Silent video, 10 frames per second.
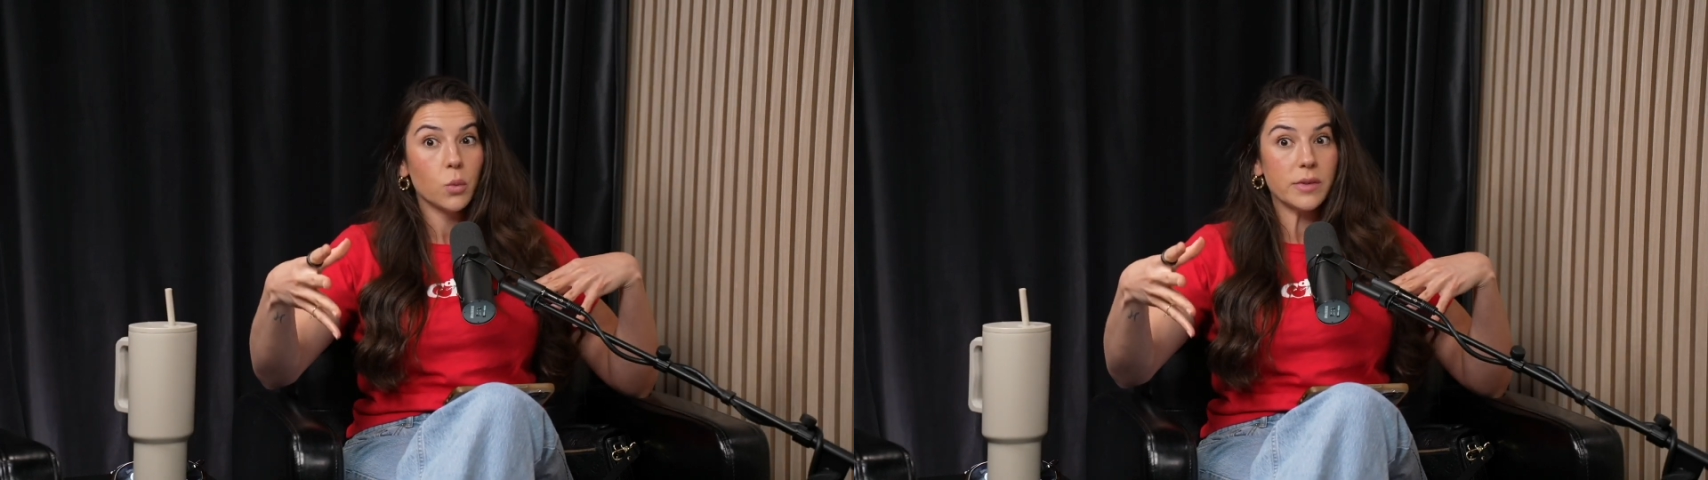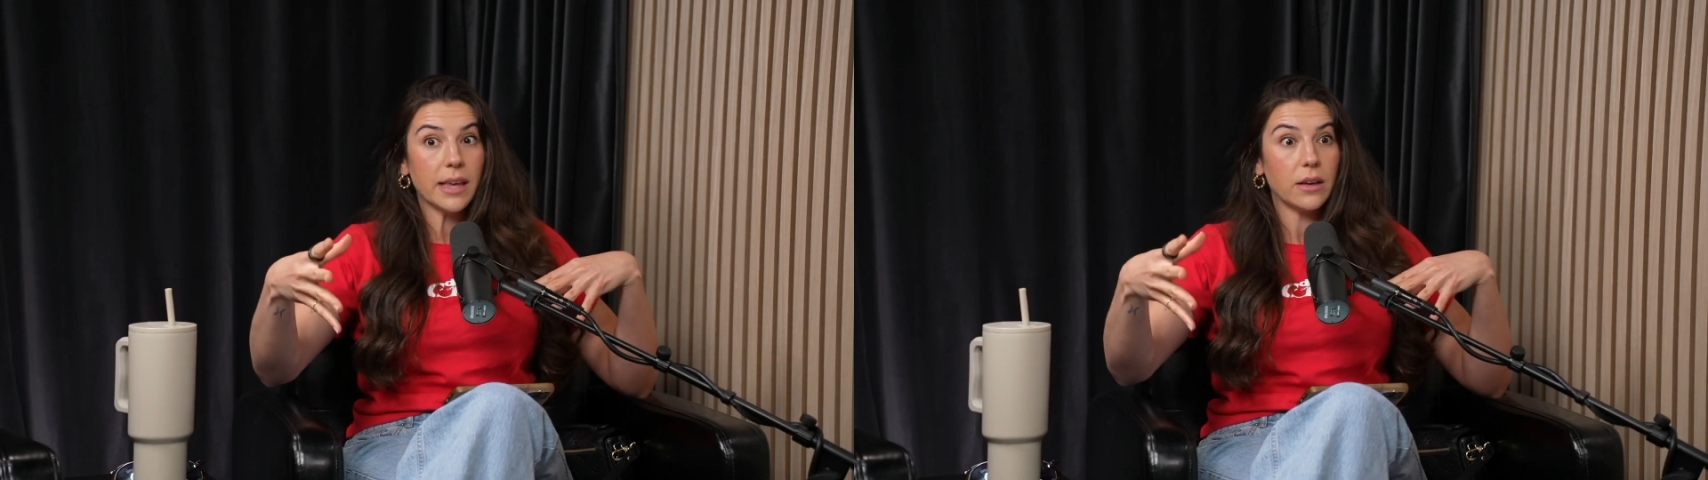
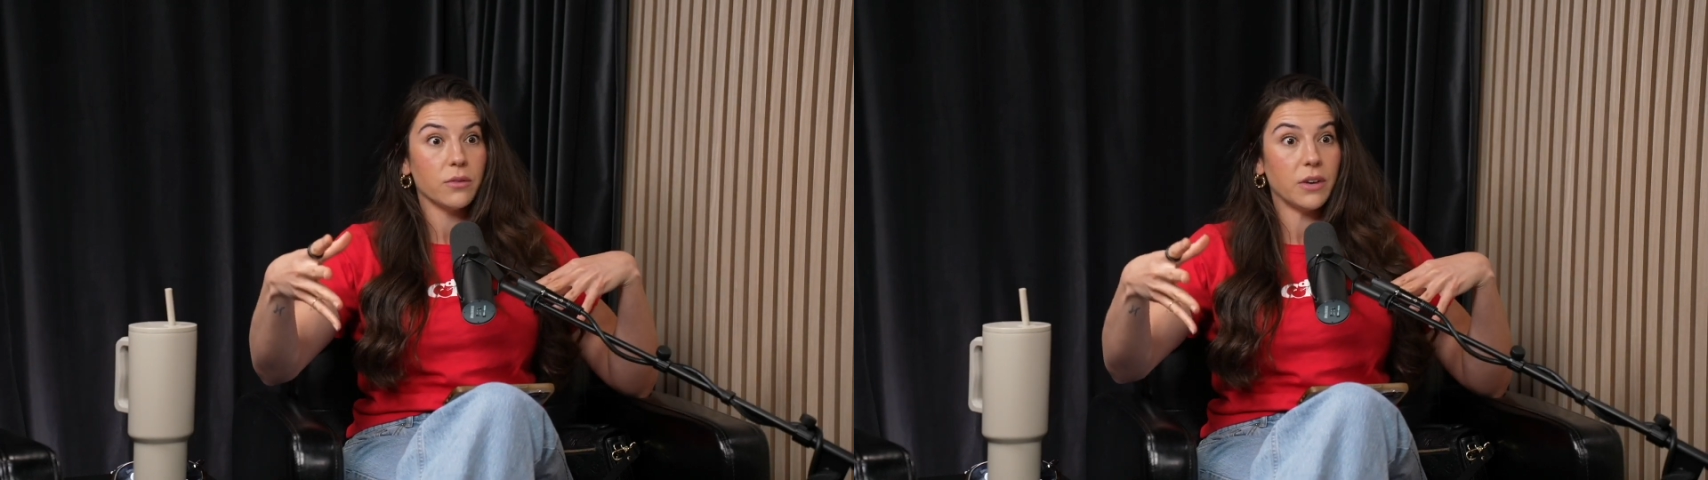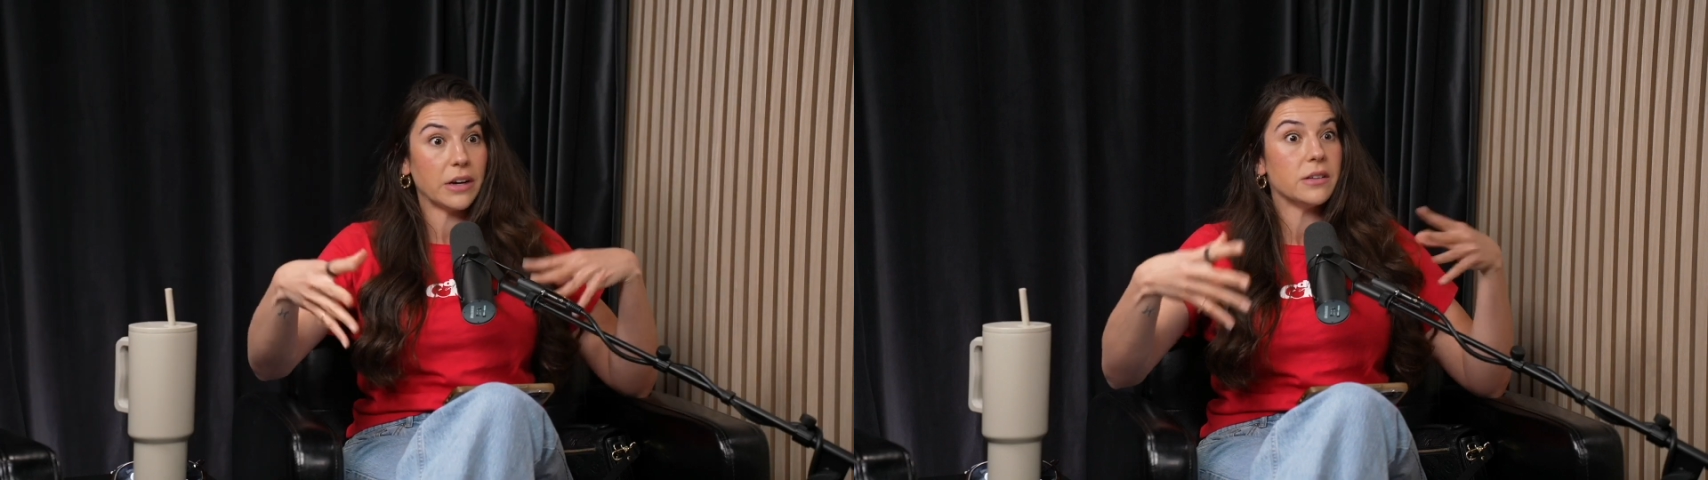was like
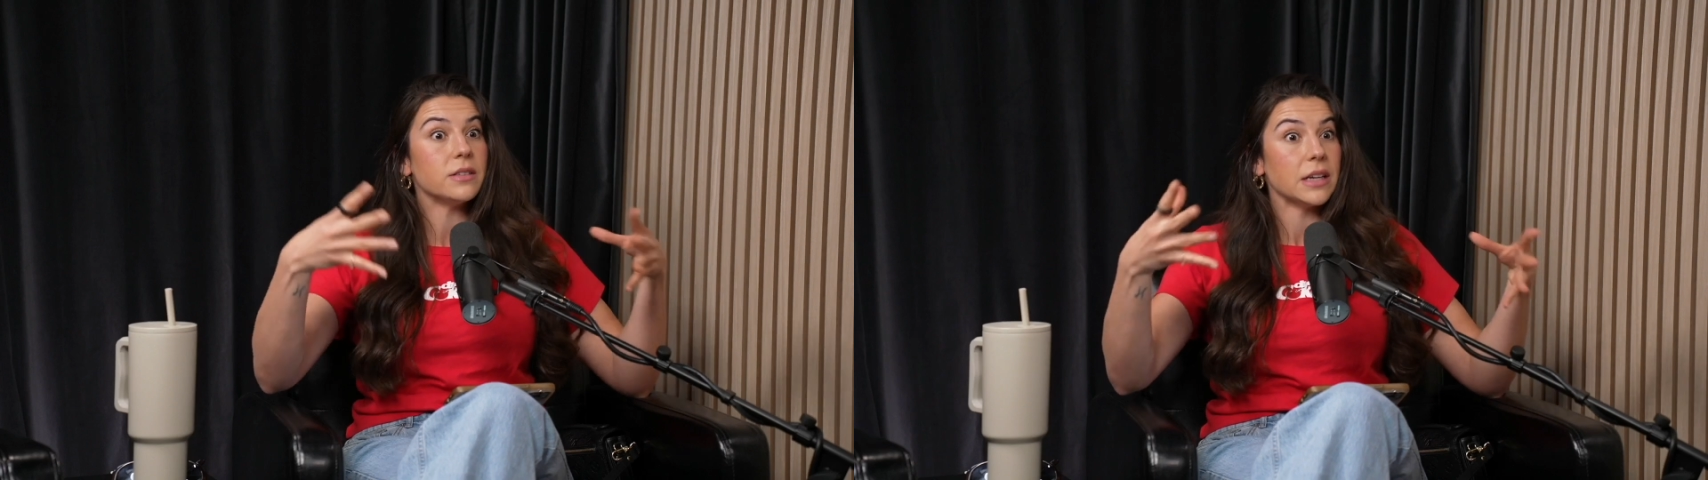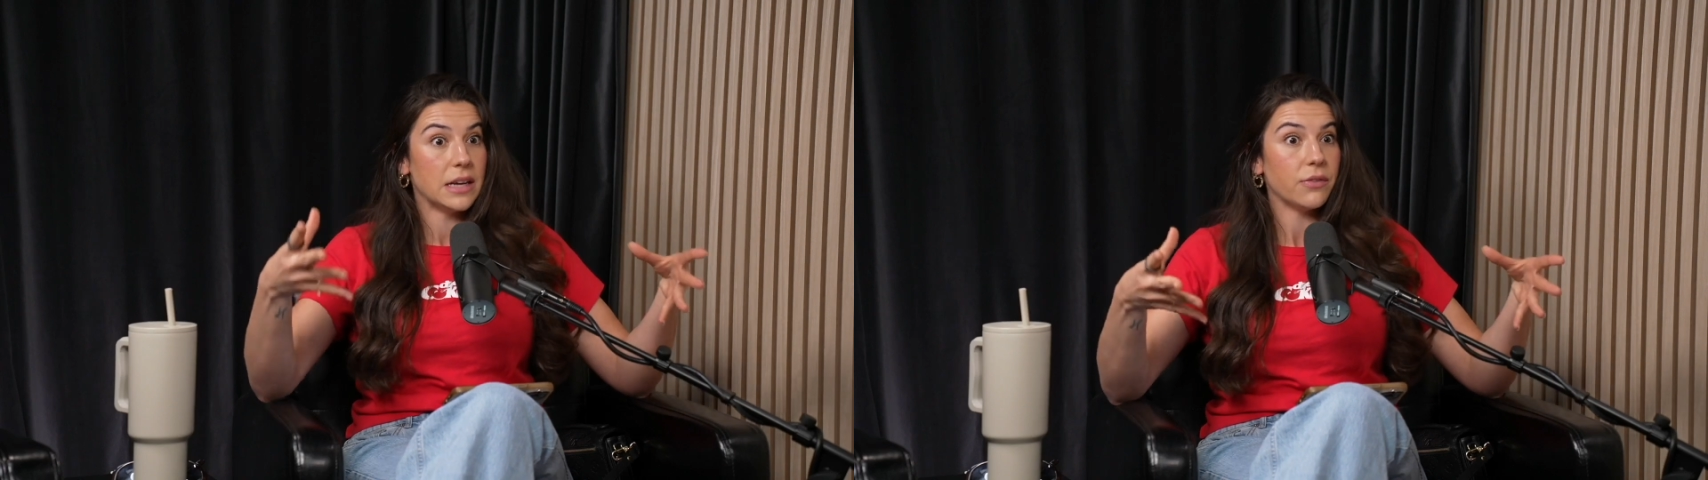very
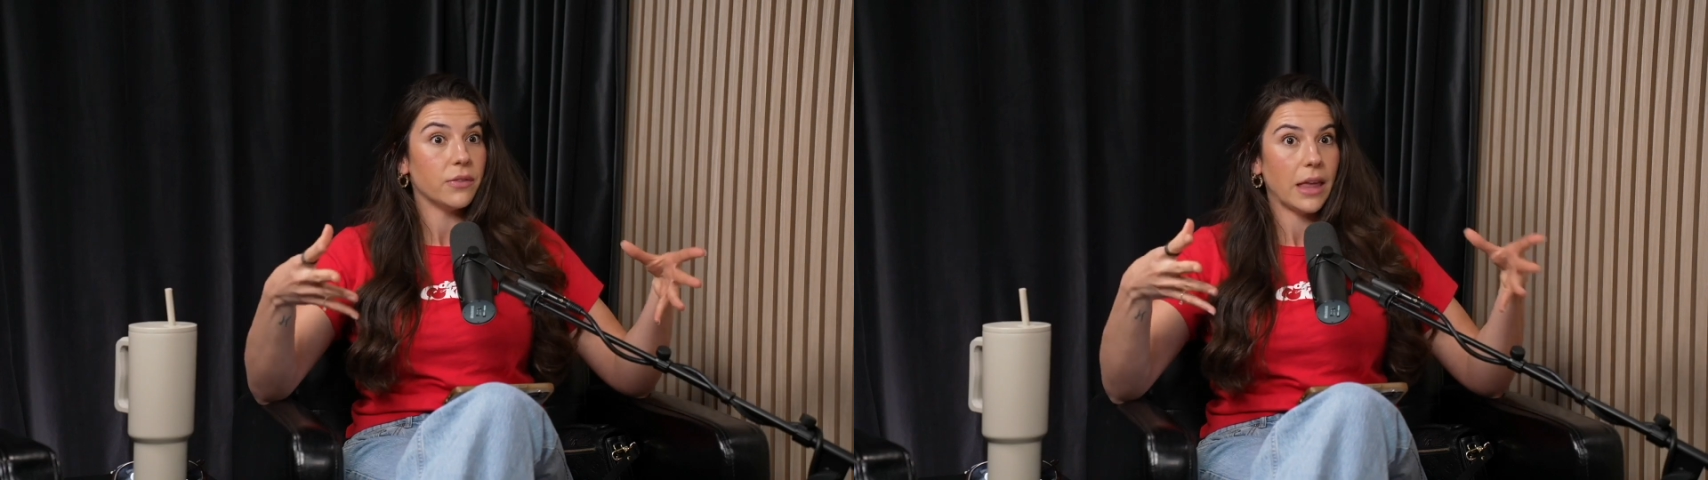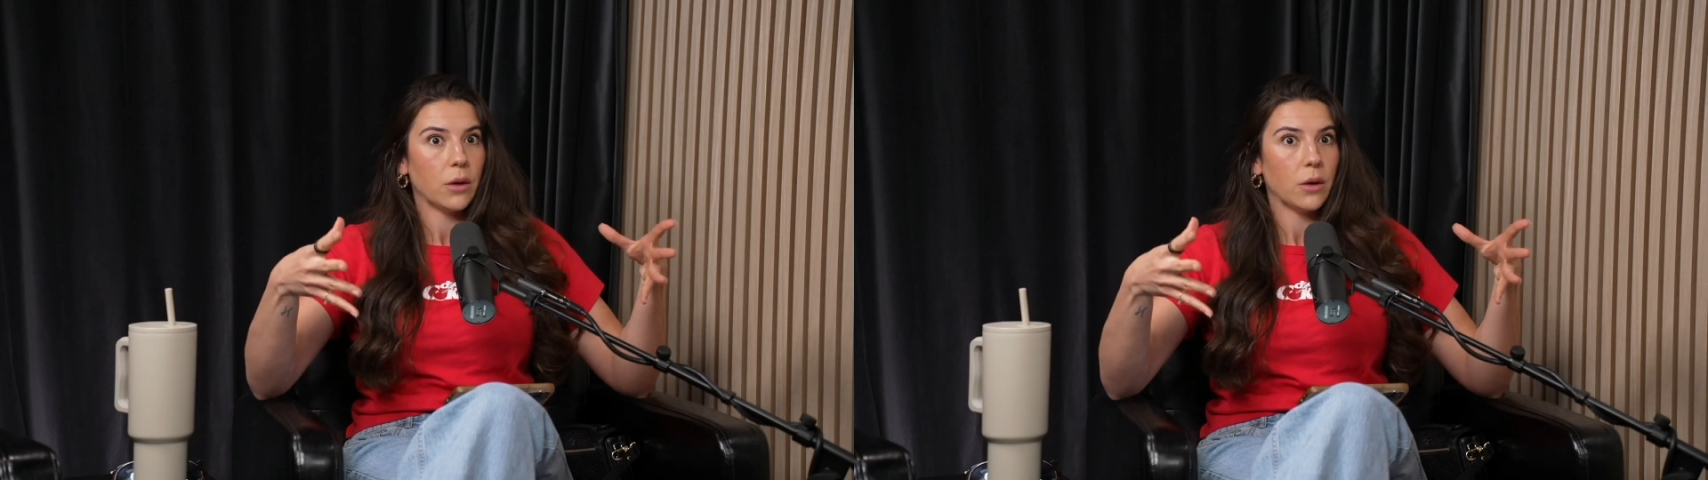significant,